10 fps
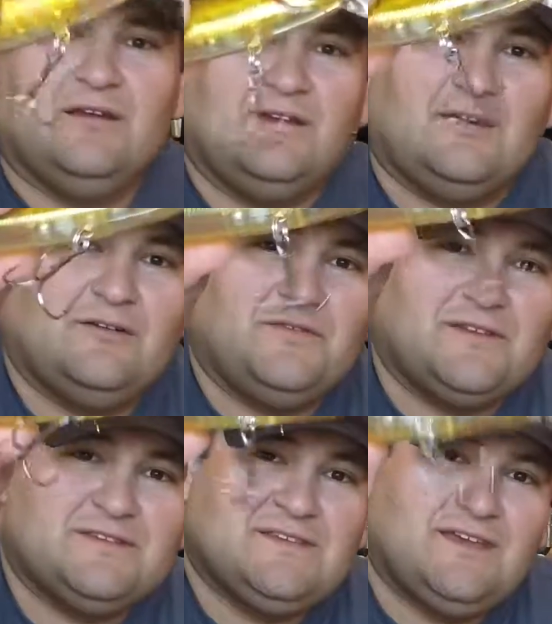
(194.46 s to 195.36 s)
And I don't know if you
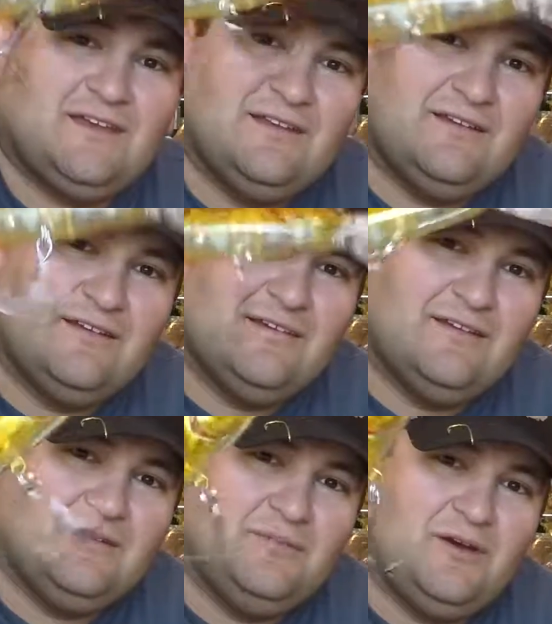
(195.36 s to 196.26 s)
can see it,
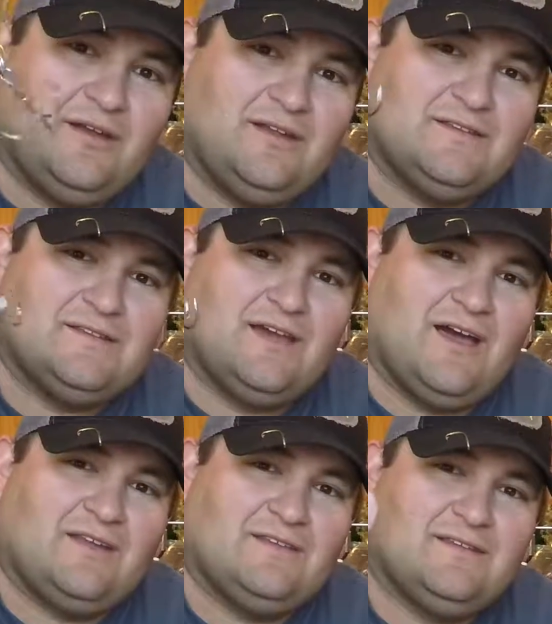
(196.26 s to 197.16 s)
but it's got,
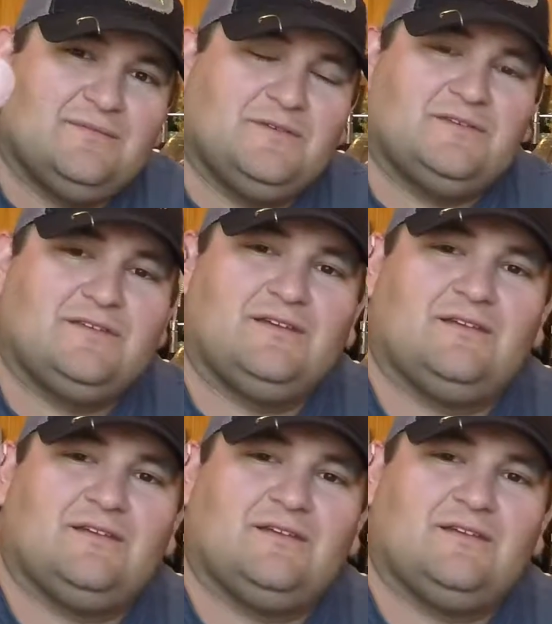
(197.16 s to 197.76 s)
let me see